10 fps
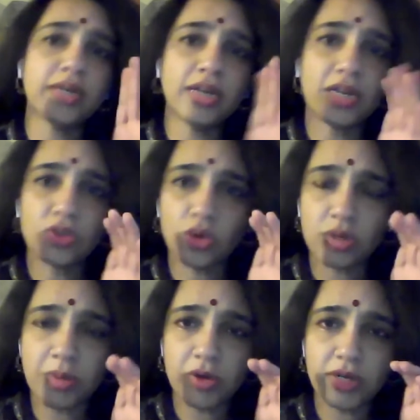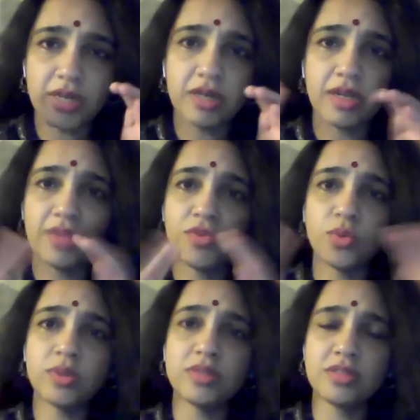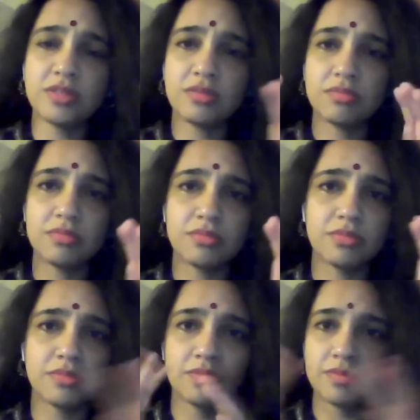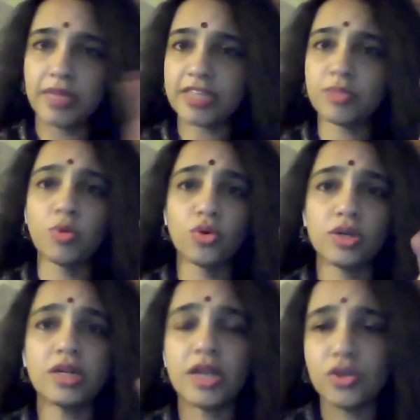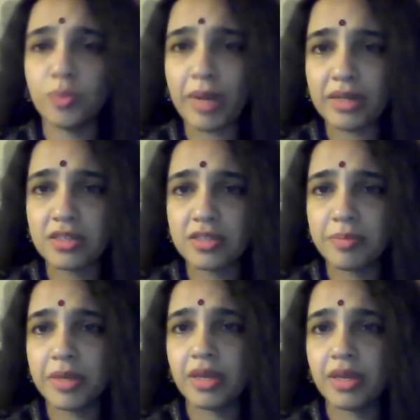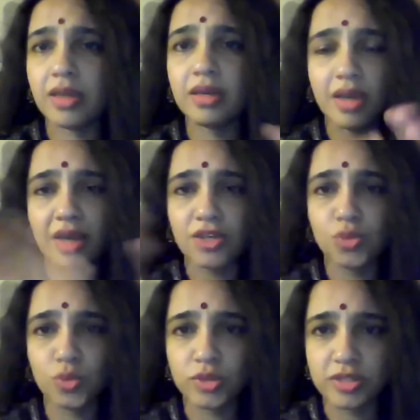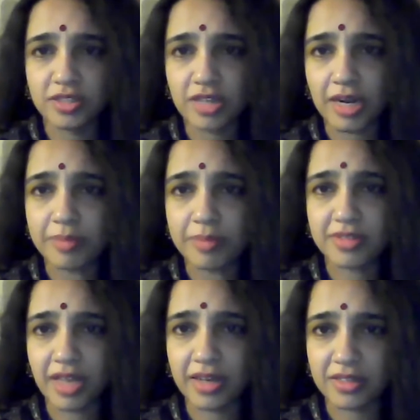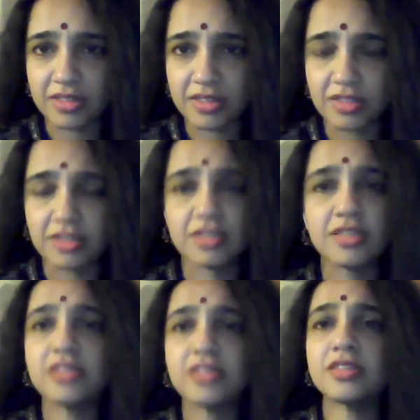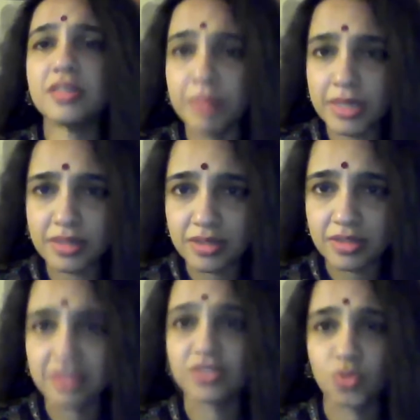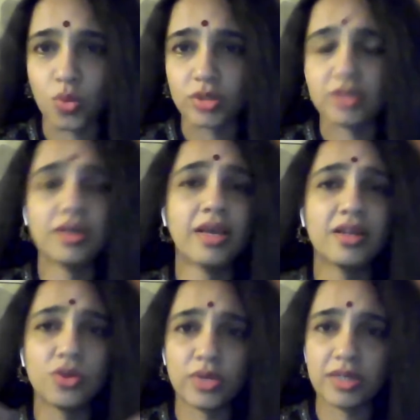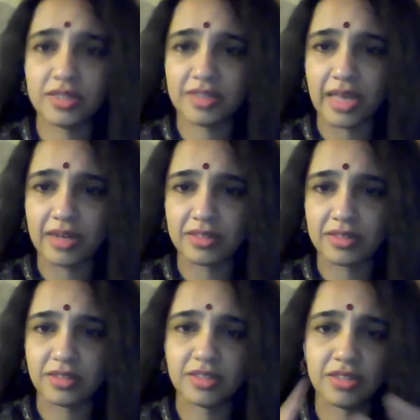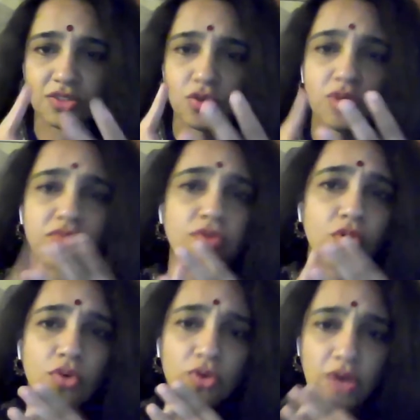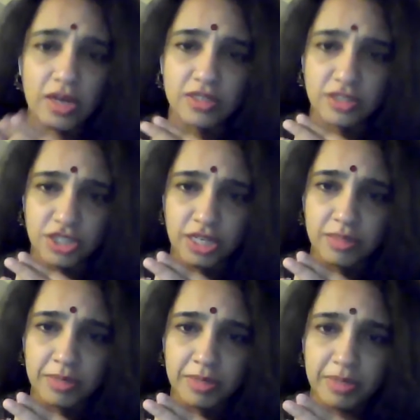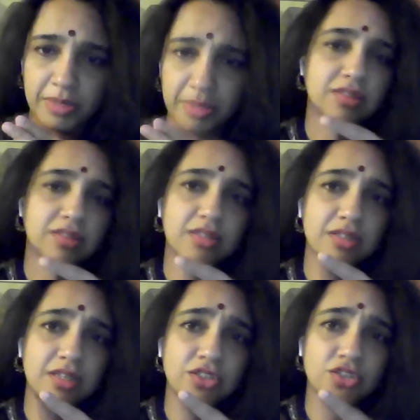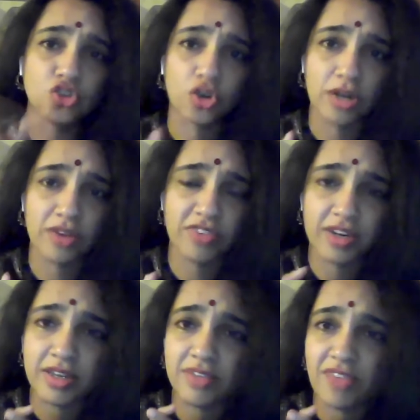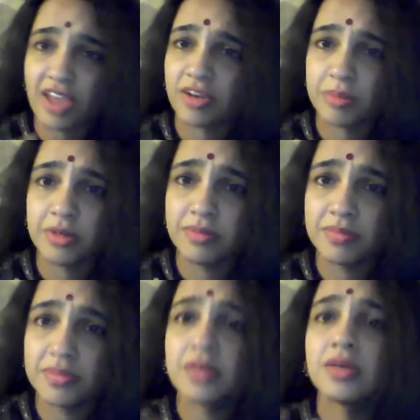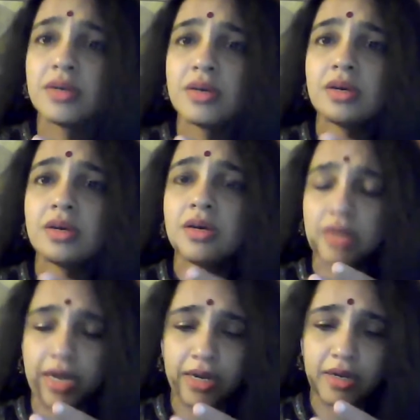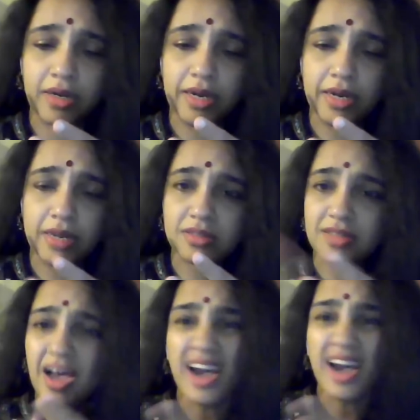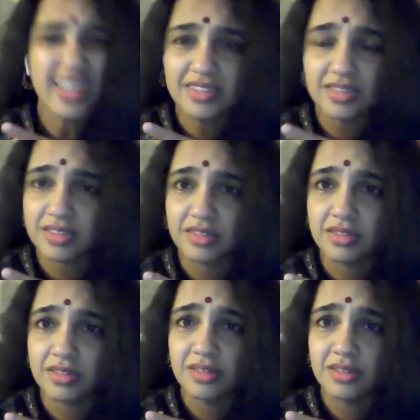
And I talk about, in, if you were this explorer and you met this being and you would describe its characteristics, let's meet India's water and look at its characteristics. It's got four unshakable characteristics. It's geographically variable, right? It is highly seasonal.